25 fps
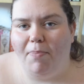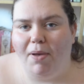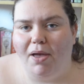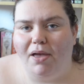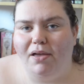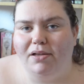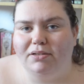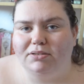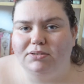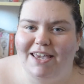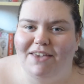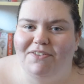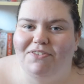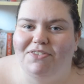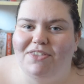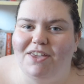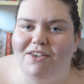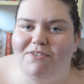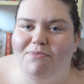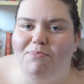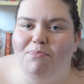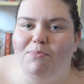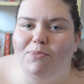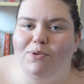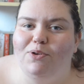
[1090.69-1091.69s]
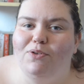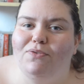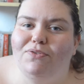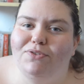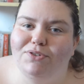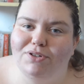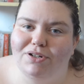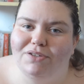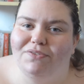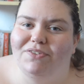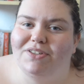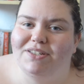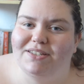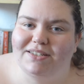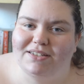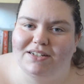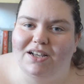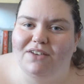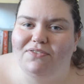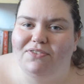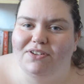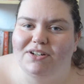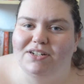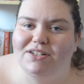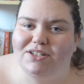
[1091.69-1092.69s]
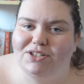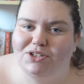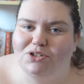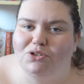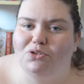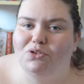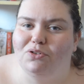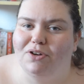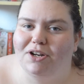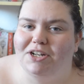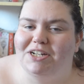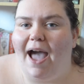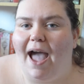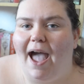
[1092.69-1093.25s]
But if they've moved all of his stuff into storage,